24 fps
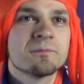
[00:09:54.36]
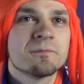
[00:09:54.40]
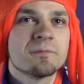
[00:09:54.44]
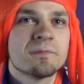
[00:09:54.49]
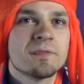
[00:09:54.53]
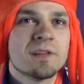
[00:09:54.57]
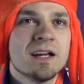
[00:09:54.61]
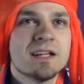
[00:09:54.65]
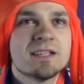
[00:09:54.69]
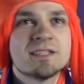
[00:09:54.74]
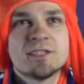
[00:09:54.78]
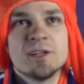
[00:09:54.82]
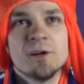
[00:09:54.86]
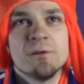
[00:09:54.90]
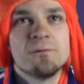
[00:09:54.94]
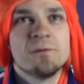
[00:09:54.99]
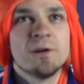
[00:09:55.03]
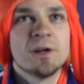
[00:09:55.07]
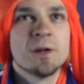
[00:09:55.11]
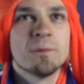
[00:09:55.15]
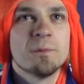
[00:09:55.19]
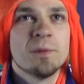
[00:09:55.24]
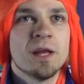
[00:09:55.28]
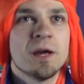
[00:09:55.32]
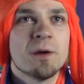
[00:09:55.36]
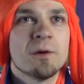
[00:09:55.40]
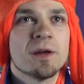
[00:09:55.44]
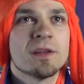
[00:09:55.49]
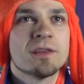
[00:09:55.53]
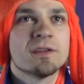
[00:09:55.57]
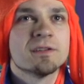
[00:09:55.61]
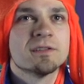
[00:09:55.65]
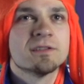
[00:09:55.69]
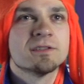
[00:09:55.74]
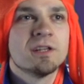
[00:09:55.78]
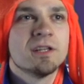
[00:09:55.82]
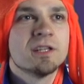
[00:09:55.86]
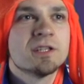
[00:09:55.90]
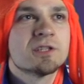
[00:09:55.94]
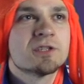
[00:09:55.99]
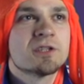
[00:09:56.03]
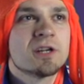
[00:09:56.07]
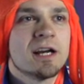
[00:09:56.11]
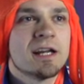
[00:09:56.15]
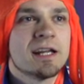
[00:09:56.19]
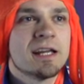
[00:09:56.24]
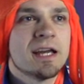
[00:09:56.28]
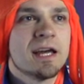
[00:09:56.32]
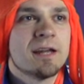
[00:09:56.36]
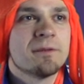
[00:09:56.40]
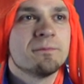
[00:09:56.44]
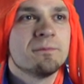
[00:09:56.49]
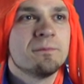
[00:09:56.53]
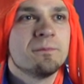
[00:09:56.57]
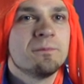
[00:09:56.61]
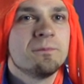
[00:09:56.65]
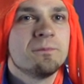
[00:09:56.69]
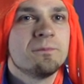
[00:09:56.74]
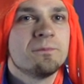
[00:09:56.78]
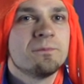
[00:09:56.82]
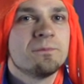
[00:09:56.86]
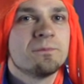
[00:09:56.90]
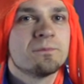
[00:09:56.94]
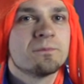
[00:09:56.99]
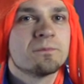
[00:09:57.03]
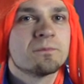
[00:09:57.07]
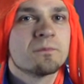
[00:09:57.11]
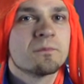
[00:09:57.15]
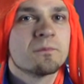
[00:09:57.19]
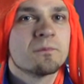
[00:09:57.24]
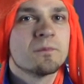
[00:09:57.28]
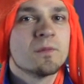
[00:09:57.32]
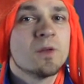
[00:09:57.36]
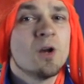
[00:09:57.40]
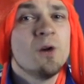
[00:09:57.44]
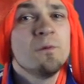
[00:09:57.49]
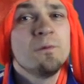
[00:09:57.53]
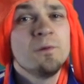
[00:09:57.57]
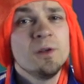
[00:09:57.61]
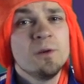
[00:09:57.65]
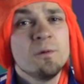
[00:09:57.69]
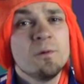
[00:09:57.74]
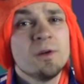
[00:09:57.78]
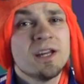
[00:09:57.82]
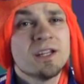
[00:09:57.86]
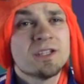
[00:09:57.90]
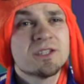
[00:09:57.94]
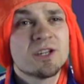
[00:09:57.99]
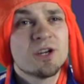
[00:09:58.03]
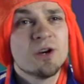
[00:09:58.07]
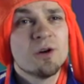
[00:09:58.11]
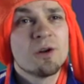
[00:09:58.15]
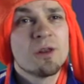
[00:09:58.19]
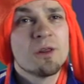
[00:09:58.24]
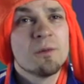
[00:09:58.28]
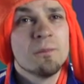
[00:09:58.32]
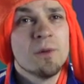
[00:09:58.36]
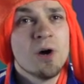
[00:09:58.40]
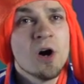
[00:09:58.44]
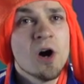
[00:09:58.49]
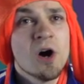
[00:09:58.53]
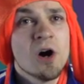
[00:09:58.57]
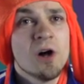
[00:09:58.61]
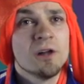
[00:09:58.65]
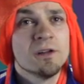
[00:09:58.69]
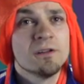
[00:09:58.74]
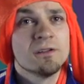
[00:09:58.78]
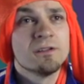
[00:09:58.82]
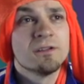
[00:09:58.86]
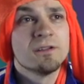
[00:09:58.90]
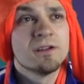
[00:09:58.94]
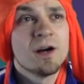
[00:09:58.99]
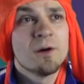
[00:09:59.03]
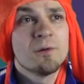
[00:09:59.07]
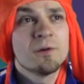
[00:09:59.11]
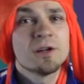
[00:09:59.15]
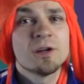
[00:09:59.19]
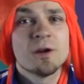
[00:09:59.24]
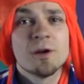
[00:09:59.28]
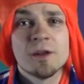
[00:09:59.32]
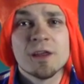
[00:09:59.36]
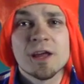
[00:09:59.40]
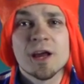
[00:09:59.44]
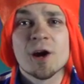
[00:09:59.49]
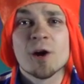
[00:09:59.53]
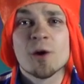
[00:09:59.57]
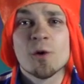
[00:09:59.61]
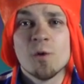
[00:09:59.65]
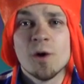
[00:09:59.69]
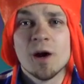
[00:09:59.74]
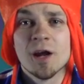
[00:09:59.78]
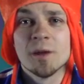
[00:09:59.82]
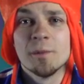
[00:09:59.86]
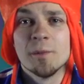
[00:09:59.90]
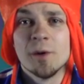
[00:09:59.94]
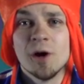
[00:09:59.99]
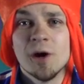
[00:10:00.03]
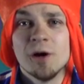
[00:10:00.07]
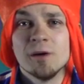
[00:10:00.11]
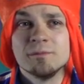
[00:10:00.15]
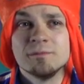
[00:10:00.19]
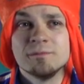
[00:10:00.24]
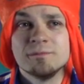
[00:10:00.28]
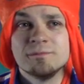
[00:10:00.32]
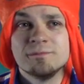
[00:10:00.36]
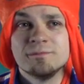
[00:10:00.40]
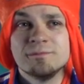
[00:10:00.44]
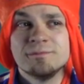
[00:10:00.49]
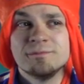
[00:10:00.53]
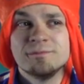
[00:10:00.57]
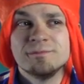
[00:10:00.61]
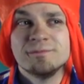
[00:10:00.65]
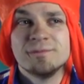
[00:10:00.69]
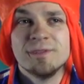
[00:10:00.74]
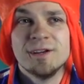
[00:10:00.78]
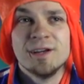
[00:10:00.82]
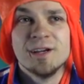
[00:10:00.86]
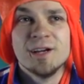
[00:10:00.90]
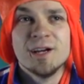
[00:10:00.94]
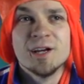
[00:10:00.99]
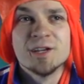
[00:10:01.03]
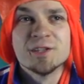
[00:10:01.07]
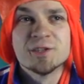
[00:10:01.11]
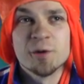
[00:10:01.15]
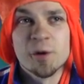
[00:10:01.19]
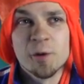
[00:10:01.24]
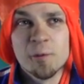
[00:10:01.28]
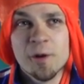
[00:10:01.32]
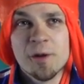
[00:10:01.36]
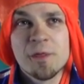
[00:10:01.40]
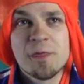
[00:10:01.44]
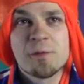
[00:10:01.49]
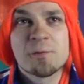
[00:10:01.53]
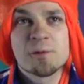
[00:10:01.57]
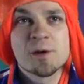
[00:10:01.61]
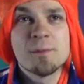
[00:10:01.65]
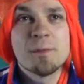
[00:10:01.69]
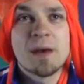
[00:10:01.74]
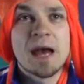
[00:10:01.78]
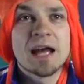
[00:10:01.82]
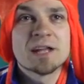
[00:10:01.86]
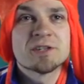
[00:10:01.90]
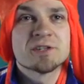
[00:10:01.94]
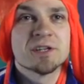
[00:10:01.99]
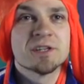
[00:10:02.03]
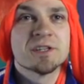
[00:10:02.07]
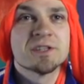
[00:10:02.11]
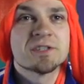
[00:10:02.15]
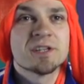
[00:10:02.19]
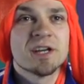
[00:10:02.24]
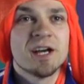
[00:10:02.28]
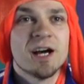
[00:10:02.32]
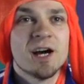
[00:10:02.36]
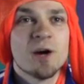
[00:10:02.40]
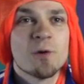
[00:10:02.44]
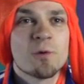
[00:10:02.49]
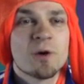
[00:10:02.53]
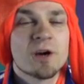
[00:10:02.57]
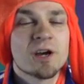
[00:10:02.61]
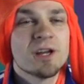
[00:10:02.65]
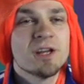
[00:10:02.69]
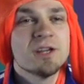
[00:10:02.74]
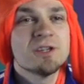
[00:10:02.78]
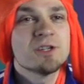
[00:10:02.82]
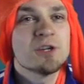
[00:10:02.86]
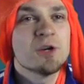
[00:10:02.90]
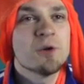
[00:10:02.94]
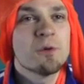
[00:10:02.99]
it's still fun to play with. So let's try it again. Hopefully we get to go to the mall. I want to go to the Arowana Mall. So we won three matches. Uh, we're going to do